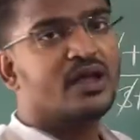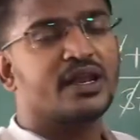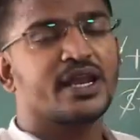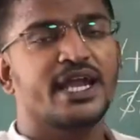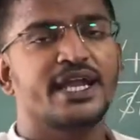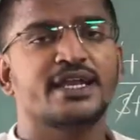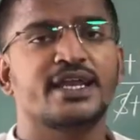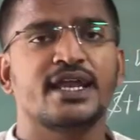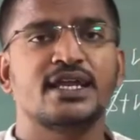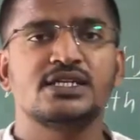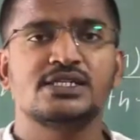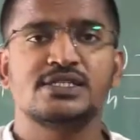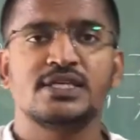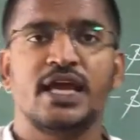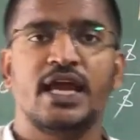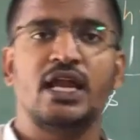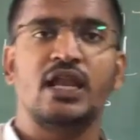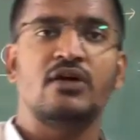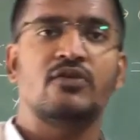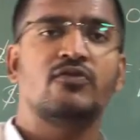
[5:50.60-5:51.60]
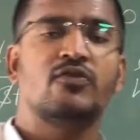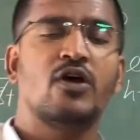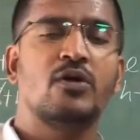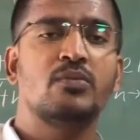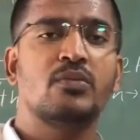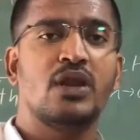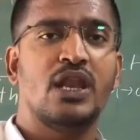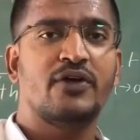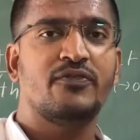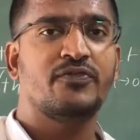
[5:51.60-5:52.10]
right hand side.
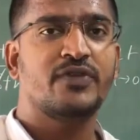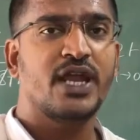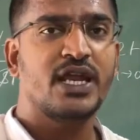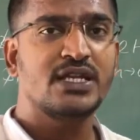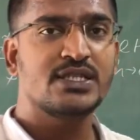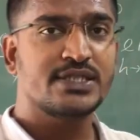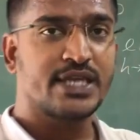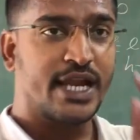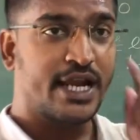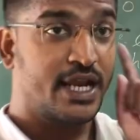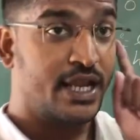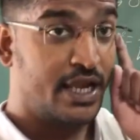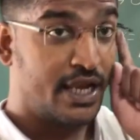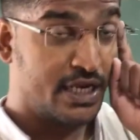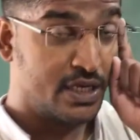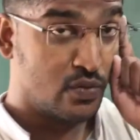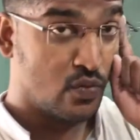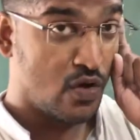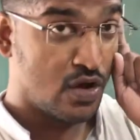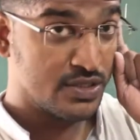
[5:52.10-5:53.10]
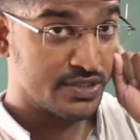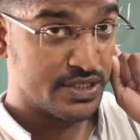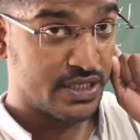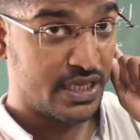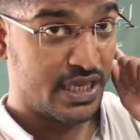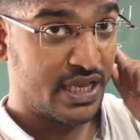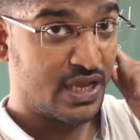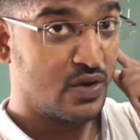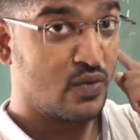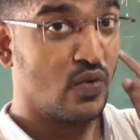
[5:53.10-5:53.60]
From left hand side it was
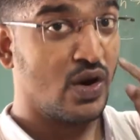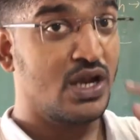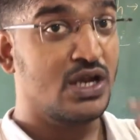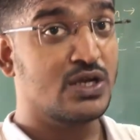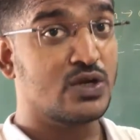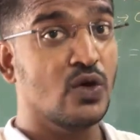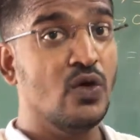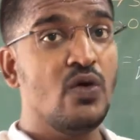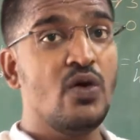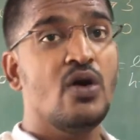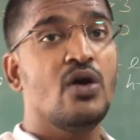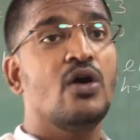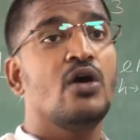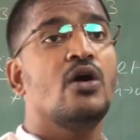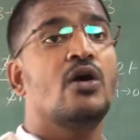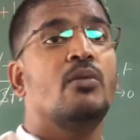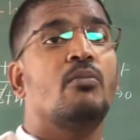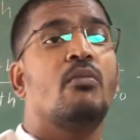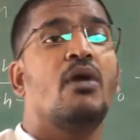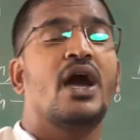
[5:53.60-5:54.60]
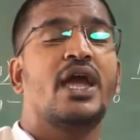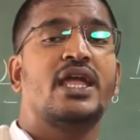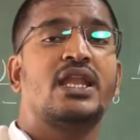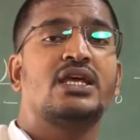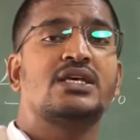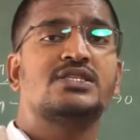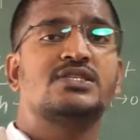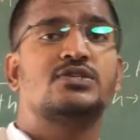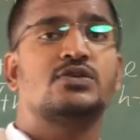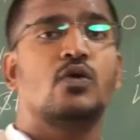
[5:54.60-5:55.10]
equal to
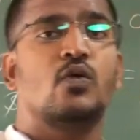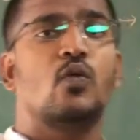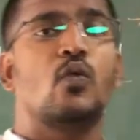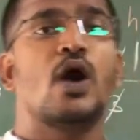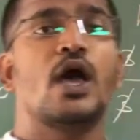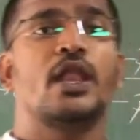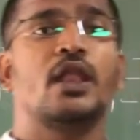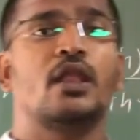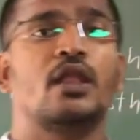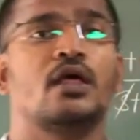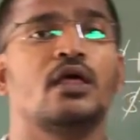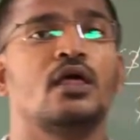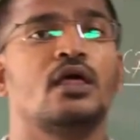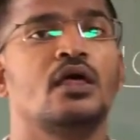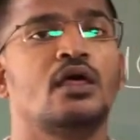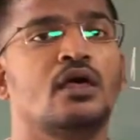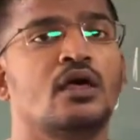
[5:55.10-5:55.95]
minus 1.